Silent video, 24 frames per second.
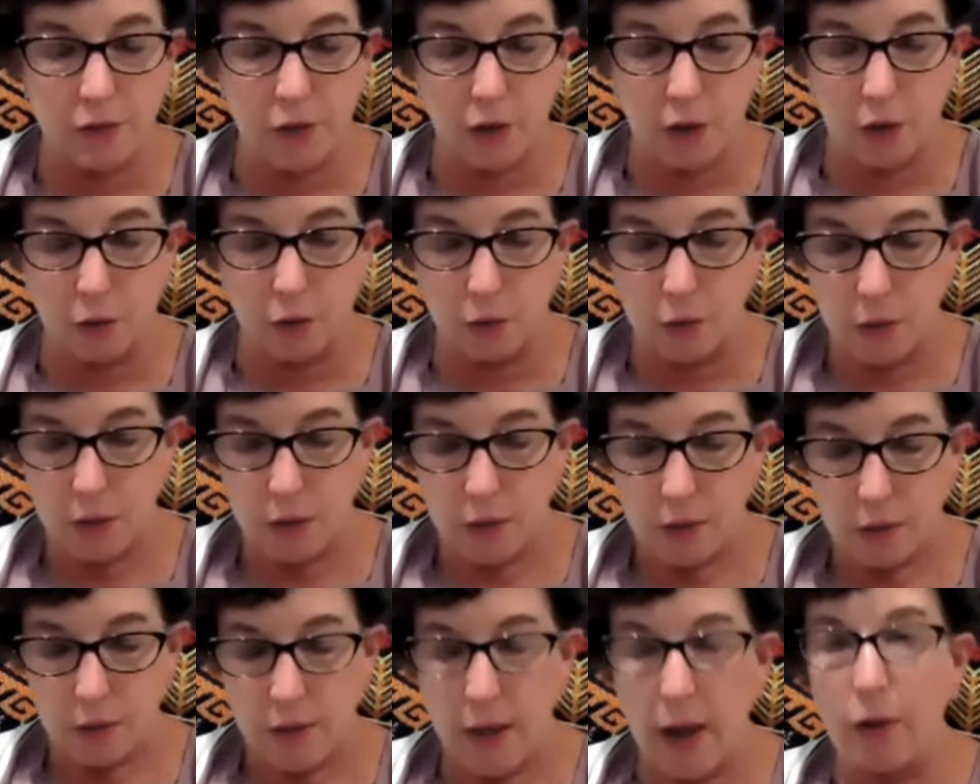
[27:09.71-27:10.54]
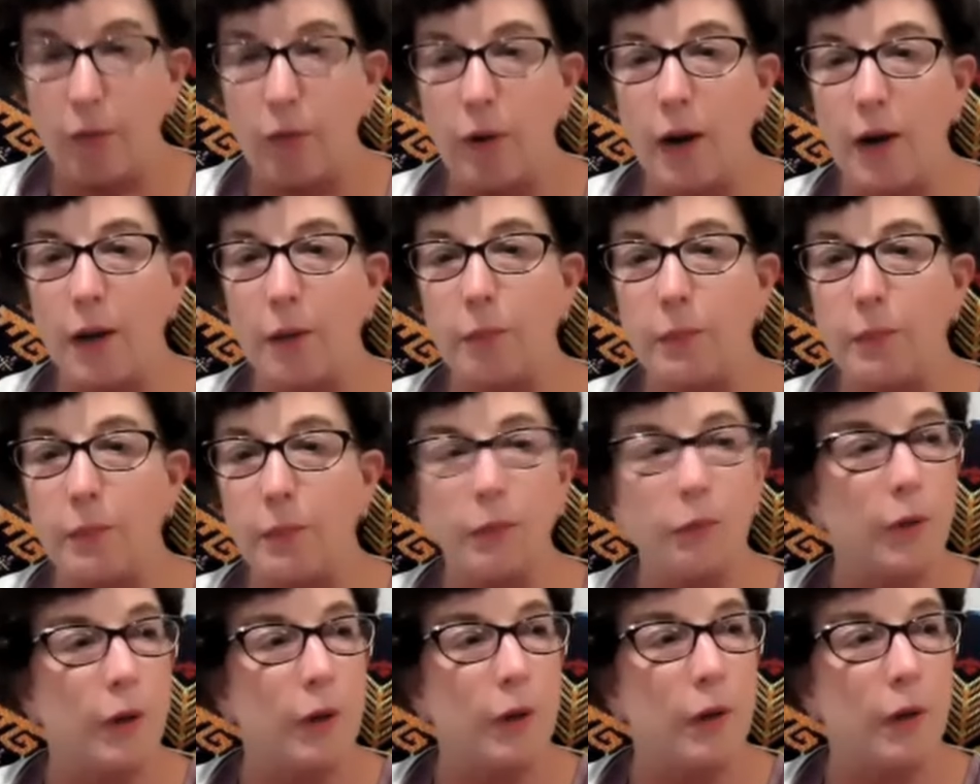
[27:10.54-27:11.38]
So that right up
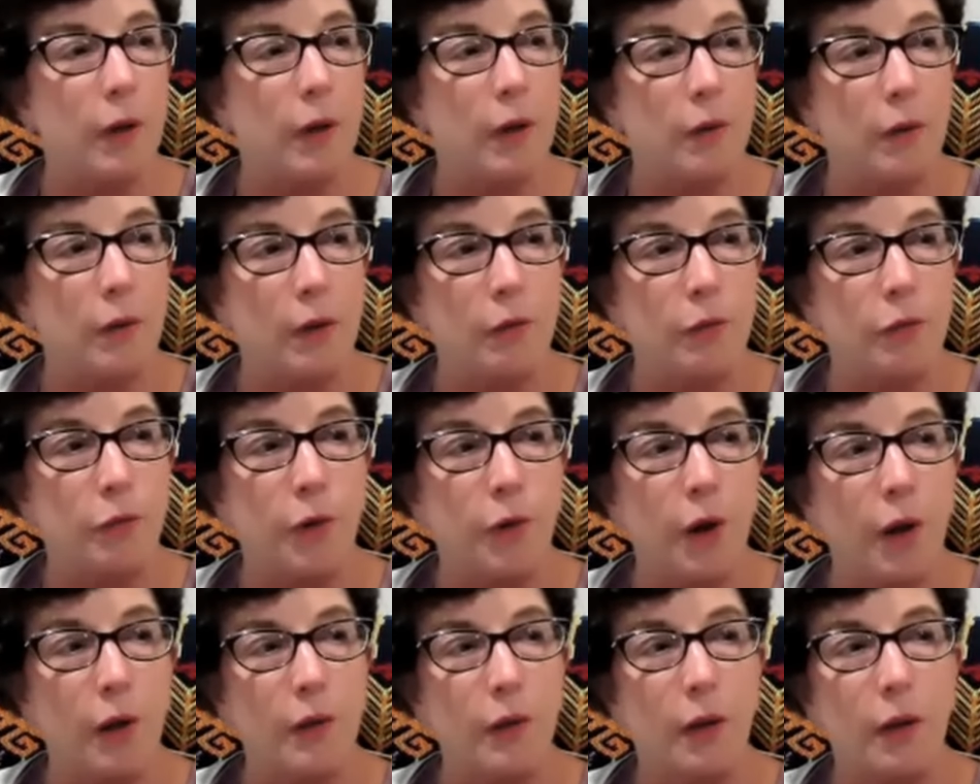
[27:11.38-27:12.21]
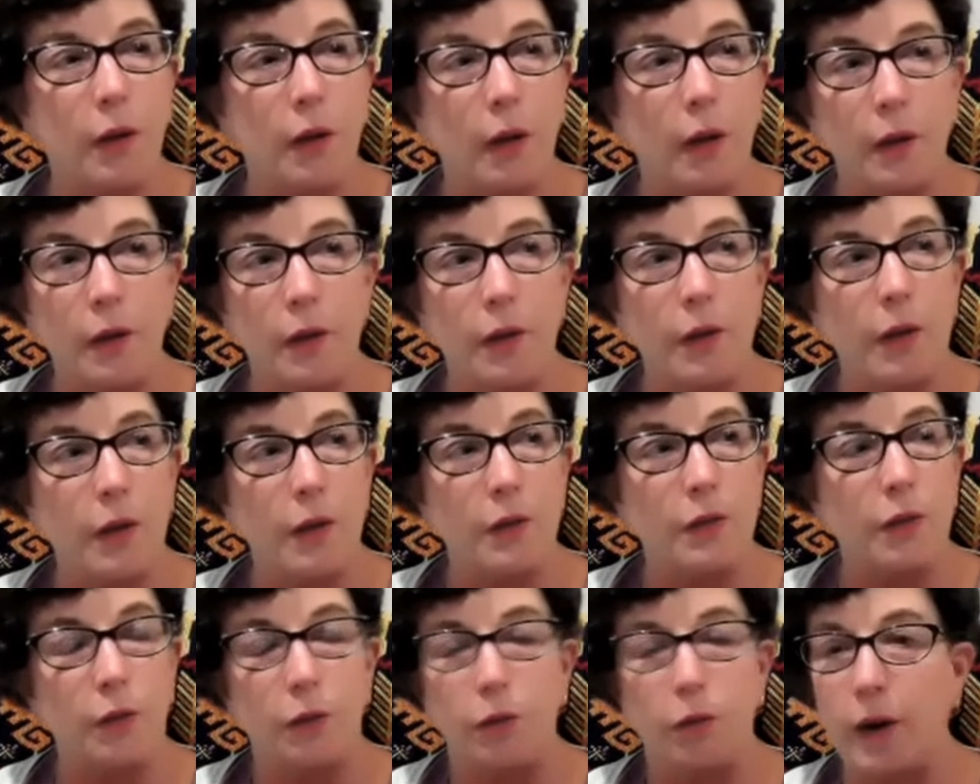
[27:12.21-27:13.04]
in front
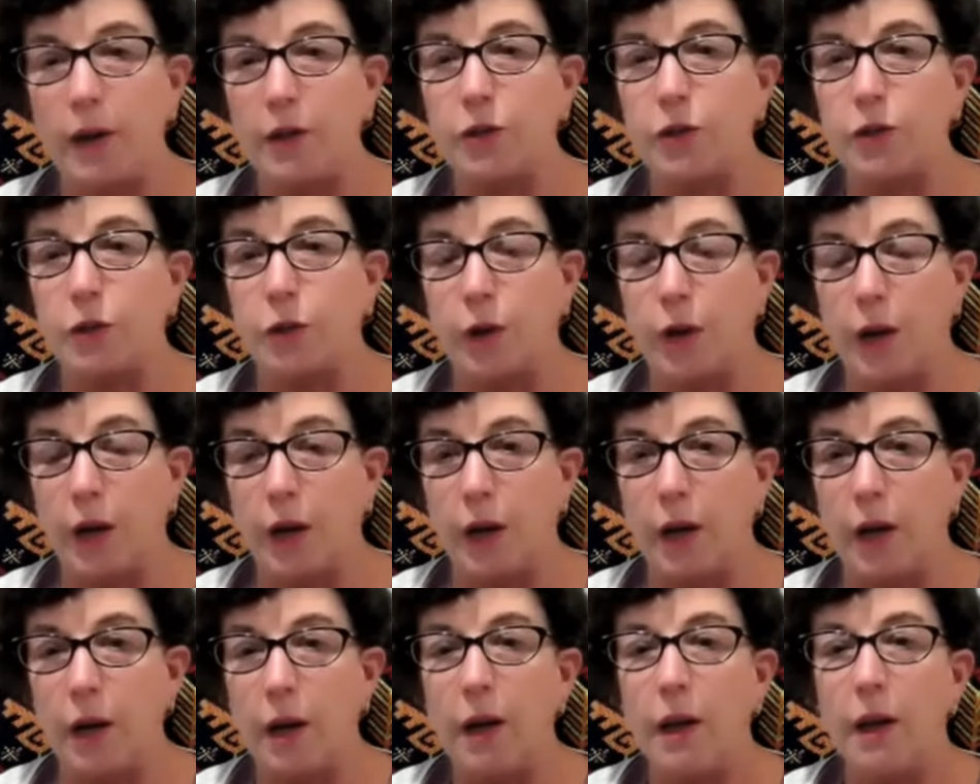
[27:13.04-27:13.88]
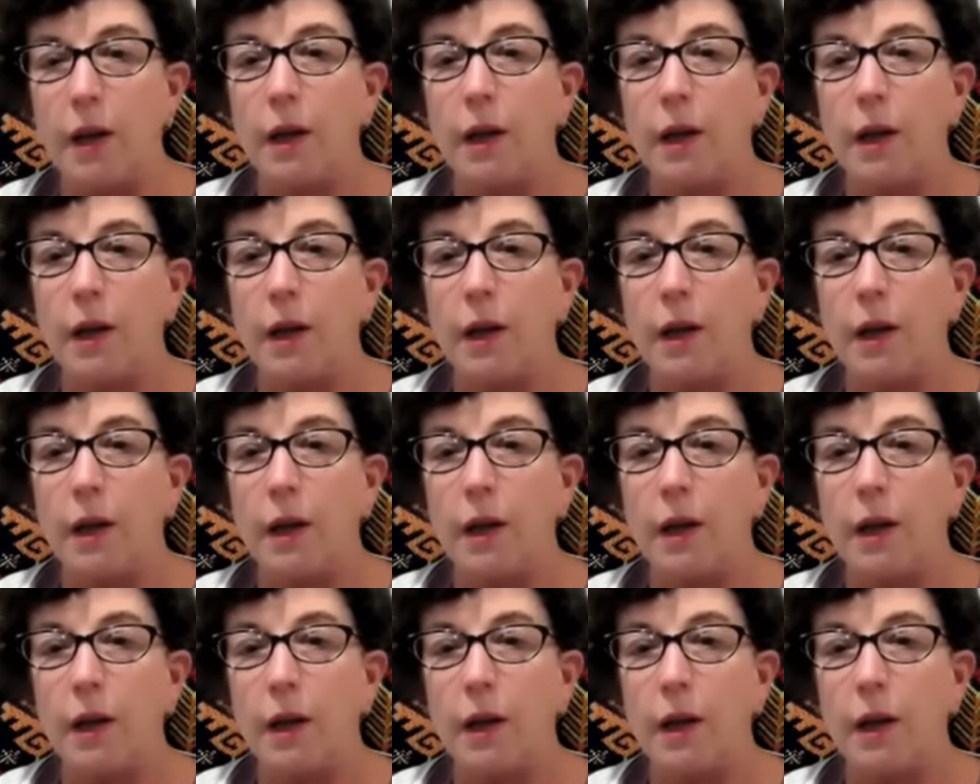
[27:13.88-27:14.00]
is a great screen.